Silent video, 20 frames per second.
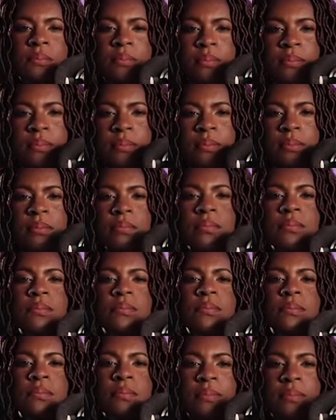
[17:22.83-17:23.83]

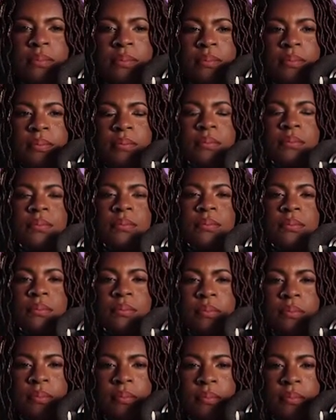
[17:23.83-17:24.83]

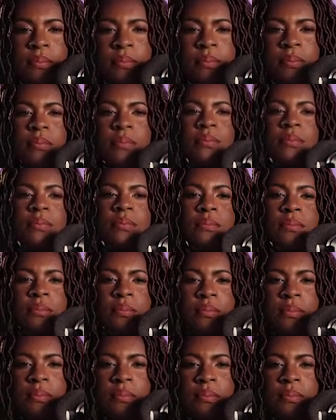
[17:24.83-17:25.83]

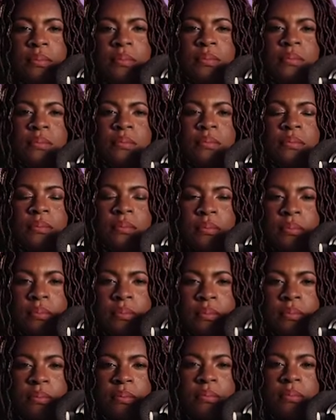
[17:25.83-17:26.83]

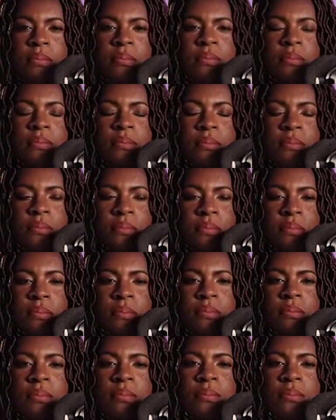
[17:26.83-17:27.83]

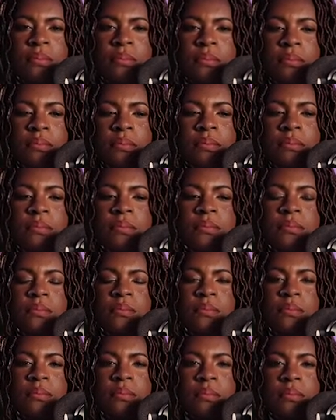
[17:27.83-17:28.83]

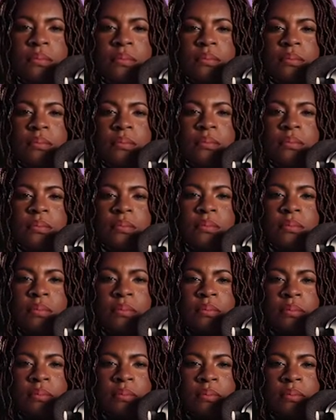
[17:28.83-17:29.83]

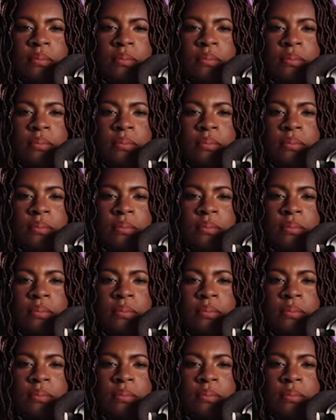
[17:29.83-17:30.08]
(silent)